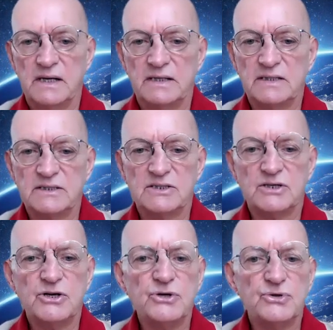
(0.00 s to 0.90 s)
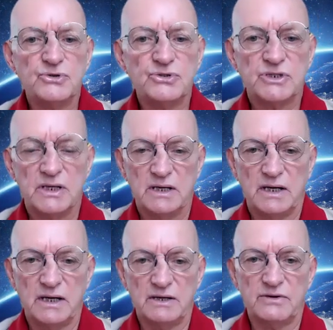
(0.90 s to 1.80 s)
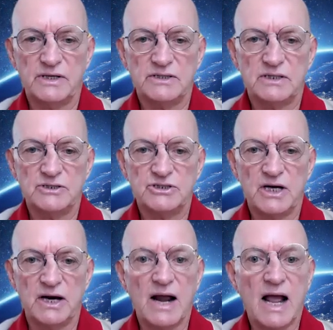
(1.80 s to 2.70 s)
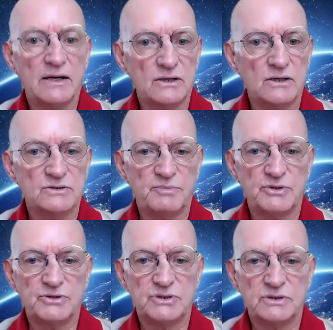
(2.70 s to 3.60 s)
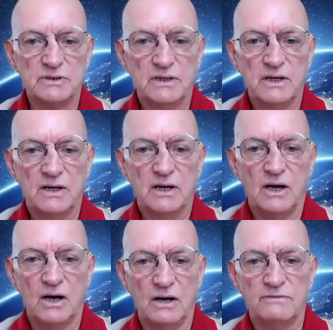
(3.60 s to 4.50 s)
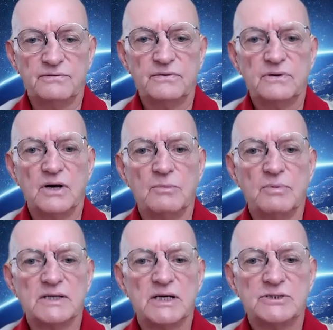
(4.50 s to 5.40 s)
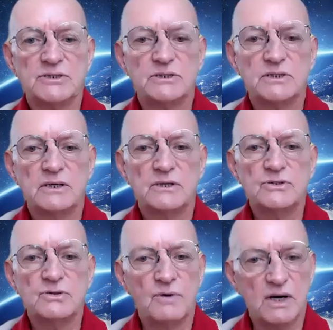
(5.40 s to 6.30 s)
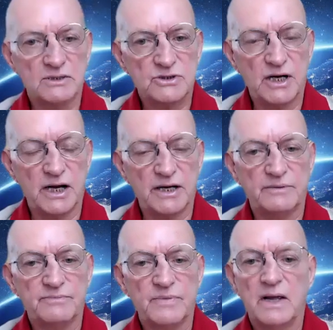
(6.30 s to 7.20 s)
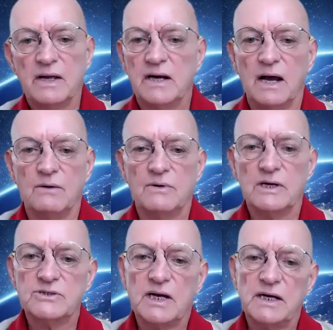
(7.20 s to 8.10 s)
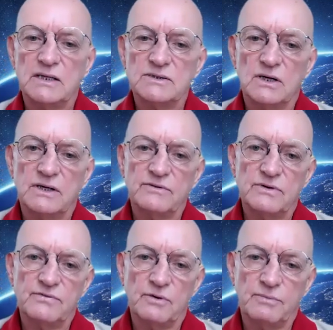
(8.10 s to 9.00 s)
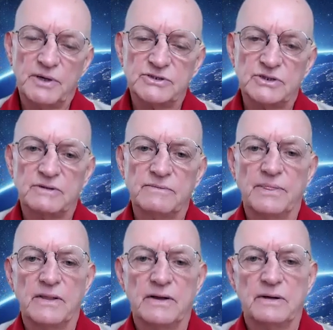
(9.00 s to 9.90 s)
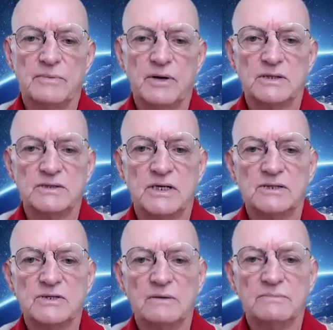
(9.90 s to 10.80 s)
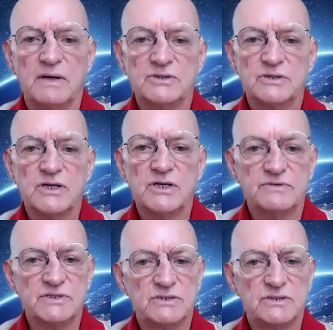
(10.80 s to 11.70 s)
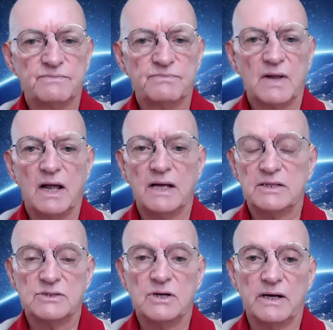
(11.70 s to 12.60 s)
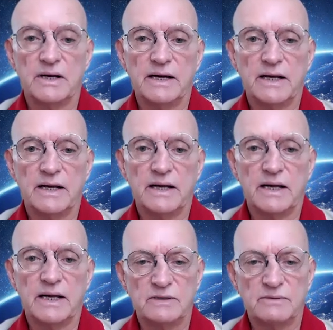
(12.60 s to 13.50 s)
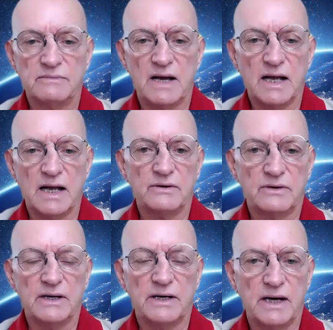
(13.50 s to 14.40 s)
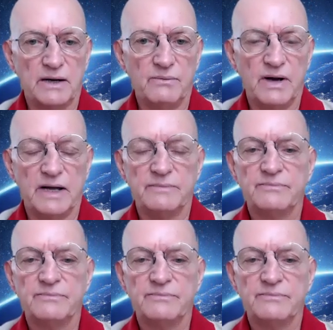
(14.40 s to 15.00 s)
this is a huge increase in the share and contribution of globalization to world trade. Now, world trade does not give you the full picture because it does not measure services. It does not, in any case, measure them accurately in any way.